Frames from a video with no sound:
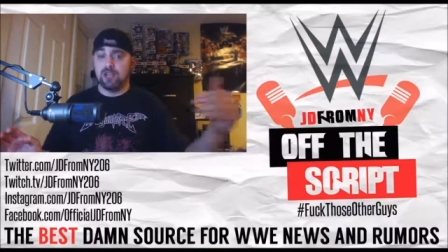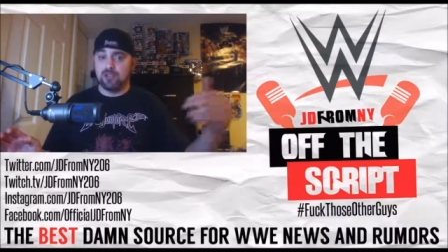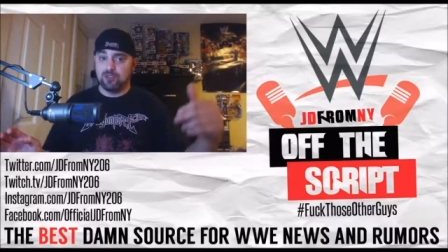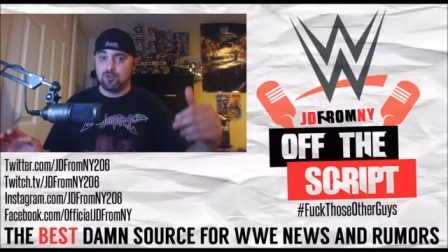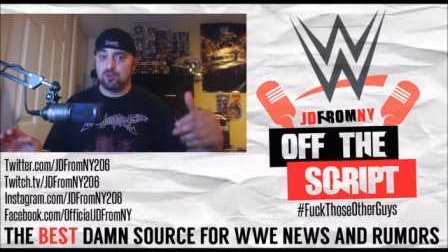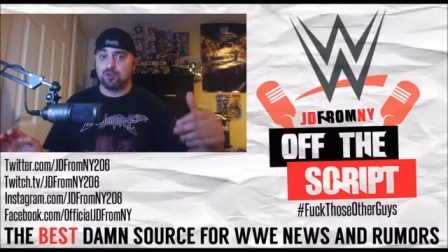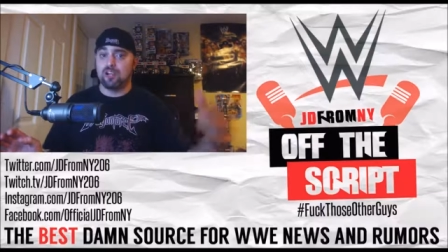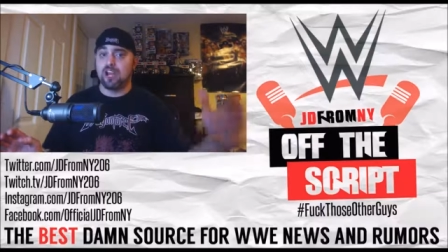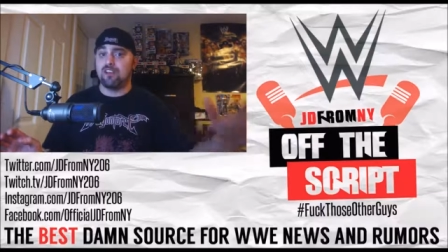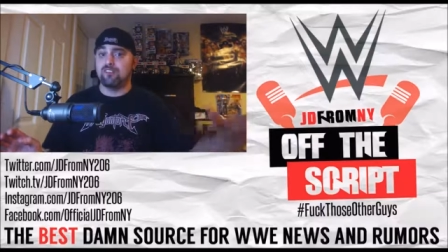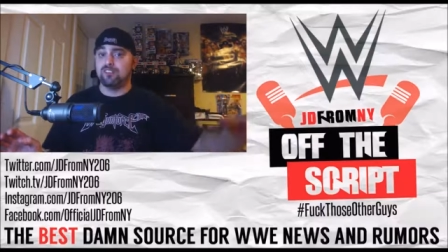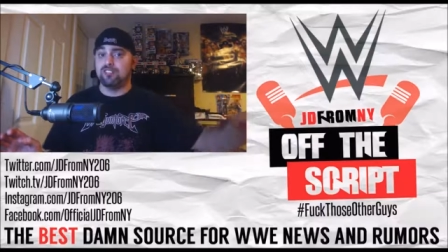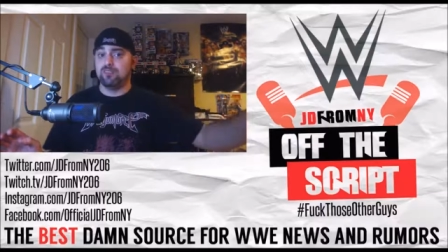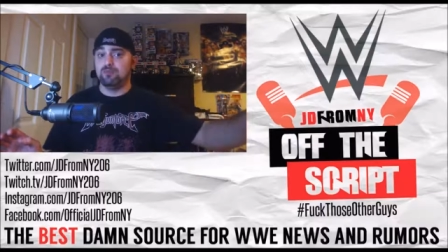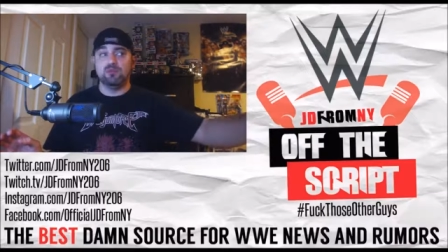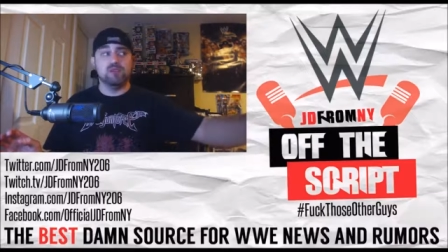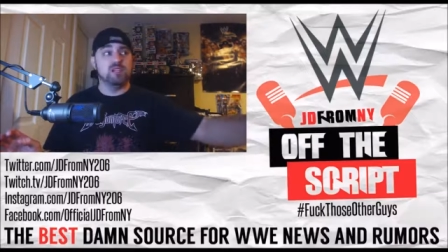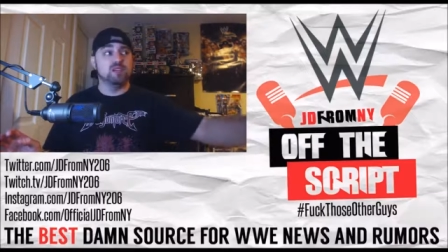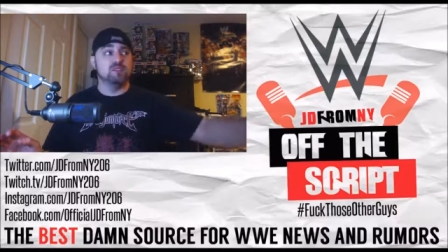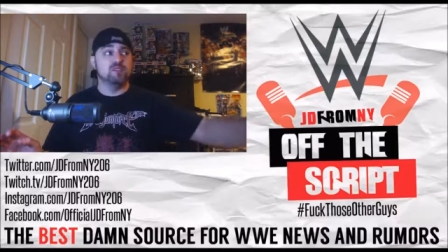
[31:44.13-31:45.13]
Randy Orton
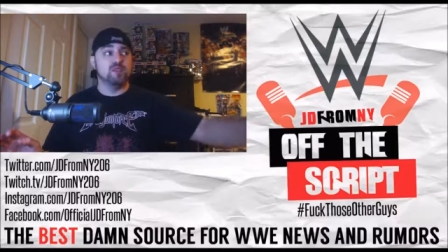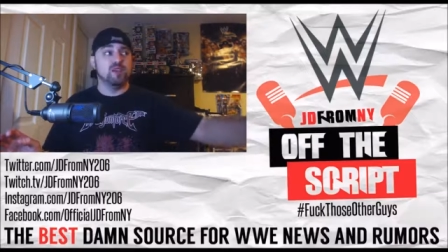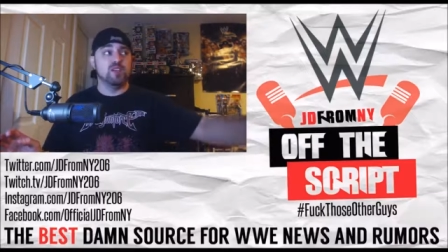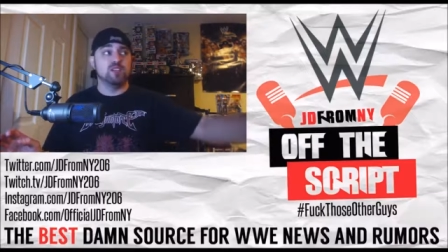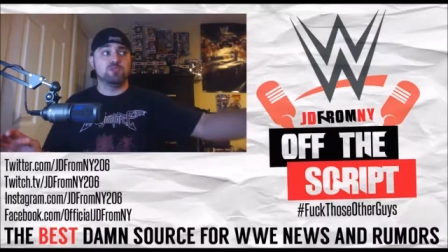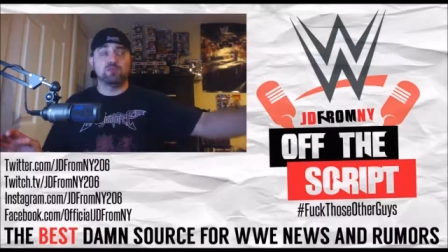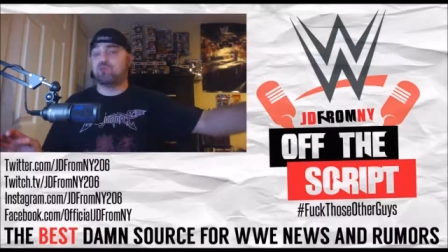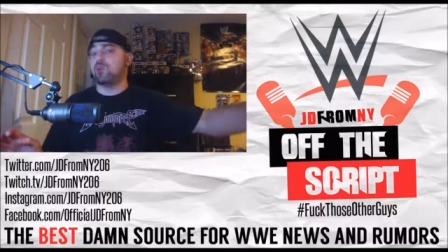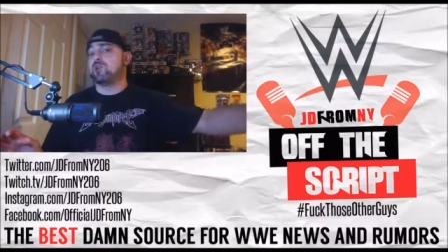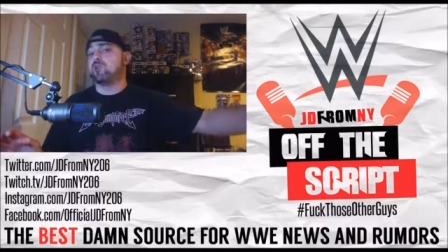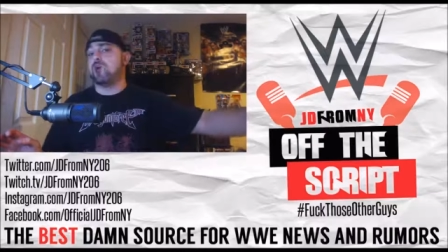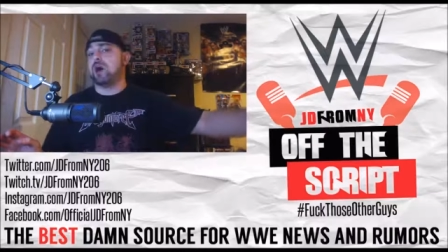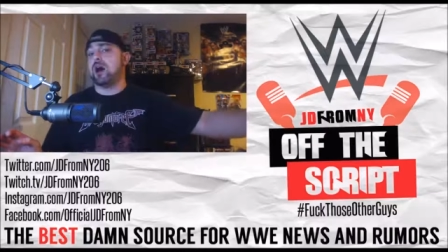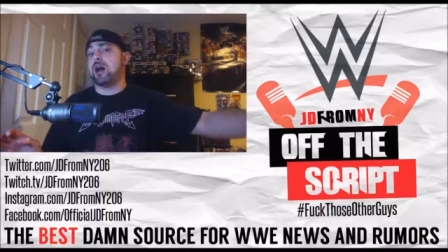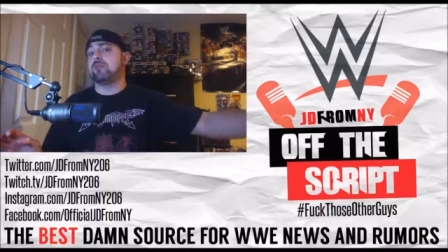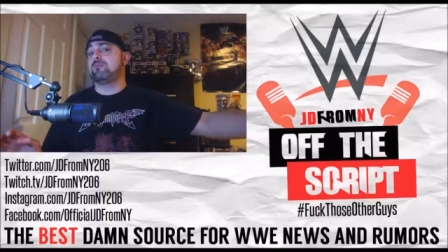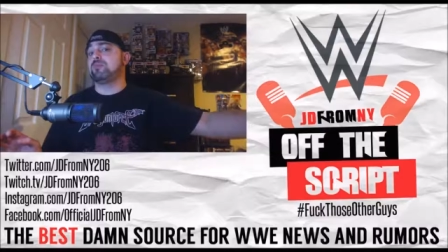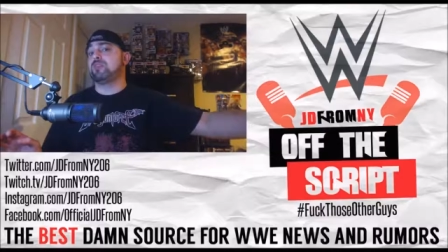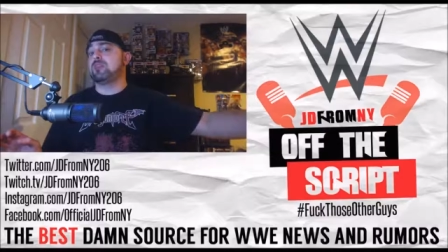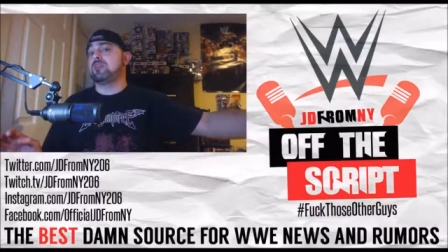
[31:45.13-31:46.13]
obviously being the face, Bray
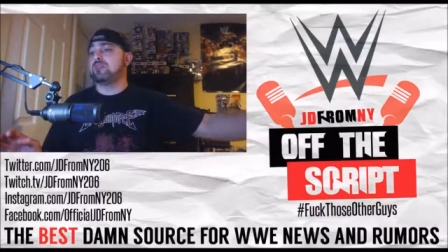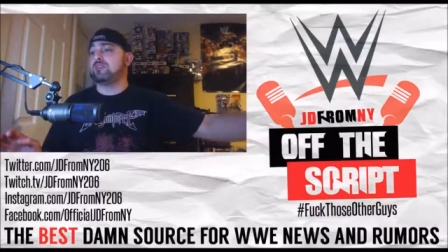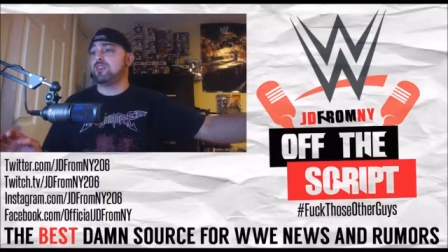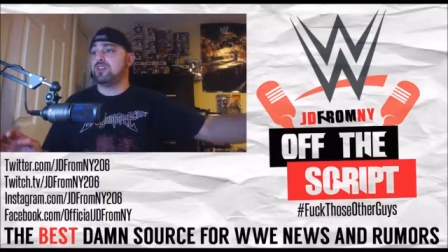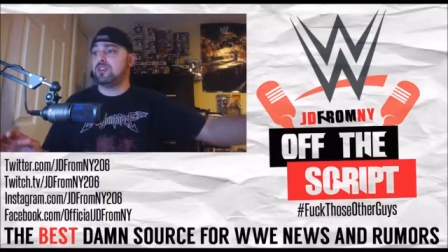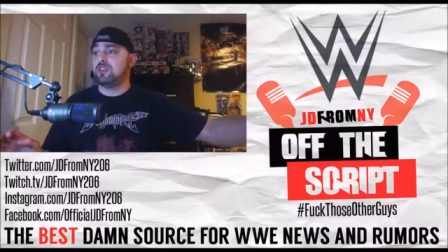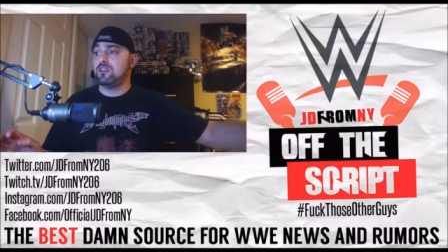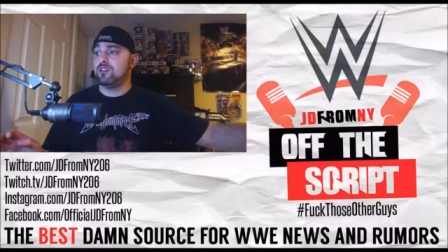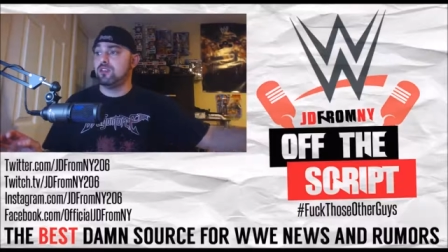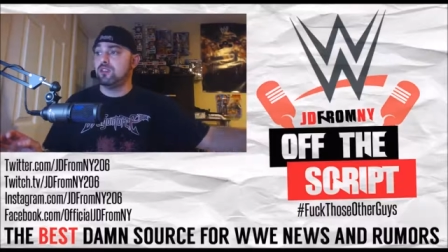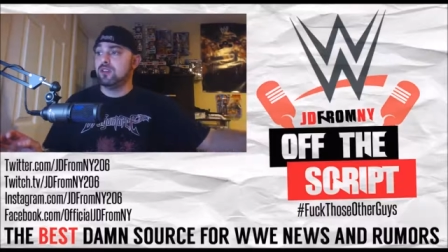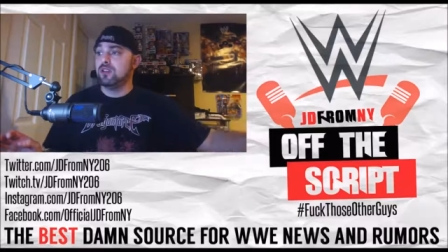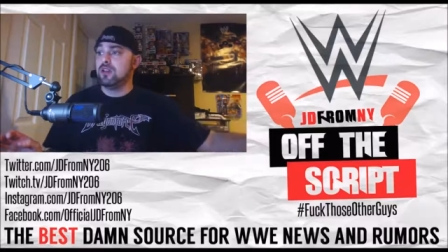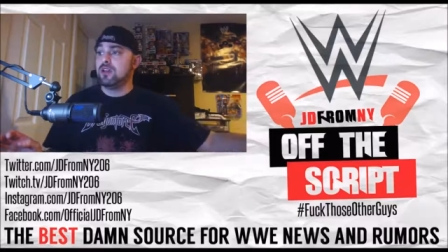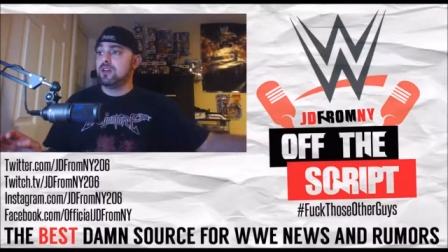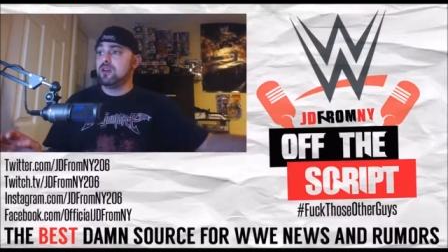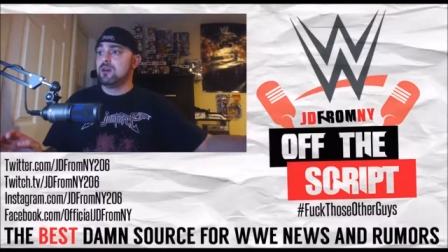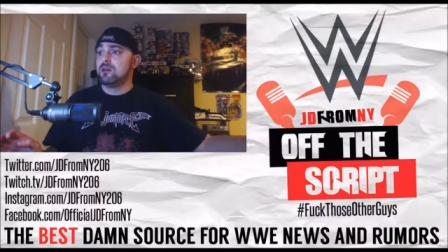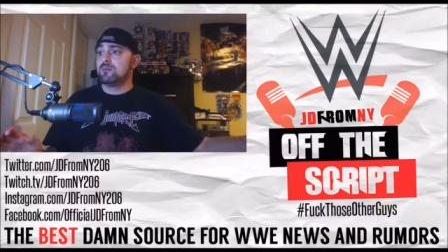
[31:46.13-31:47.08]
Wyatt being the heel.